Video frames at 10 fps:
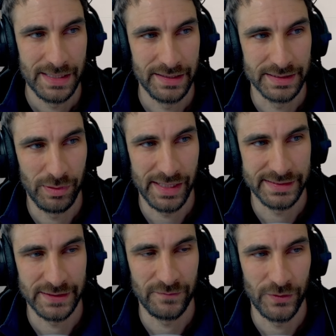And this
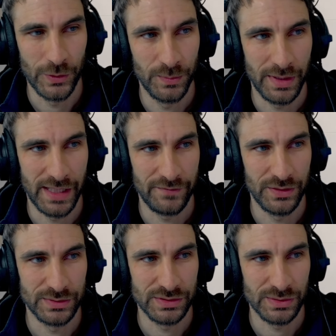plastic film,
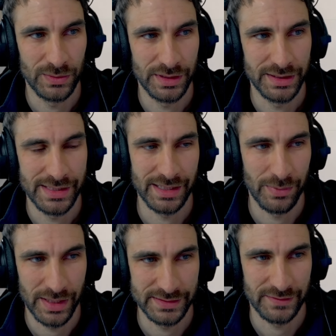after you install it, you take the
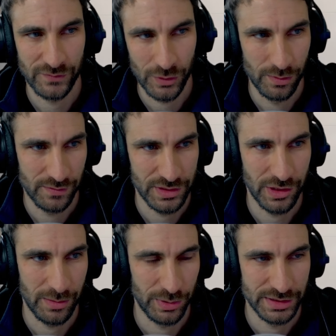plastic film off, so you
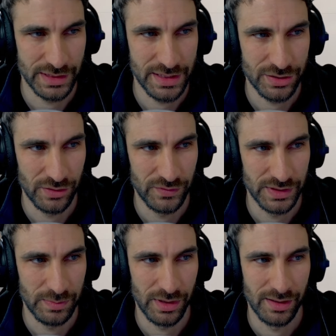got a pristine
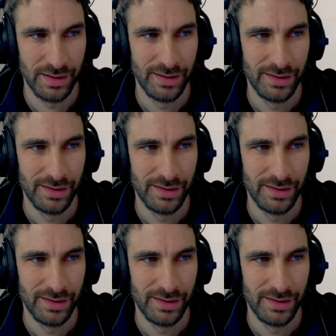surface, but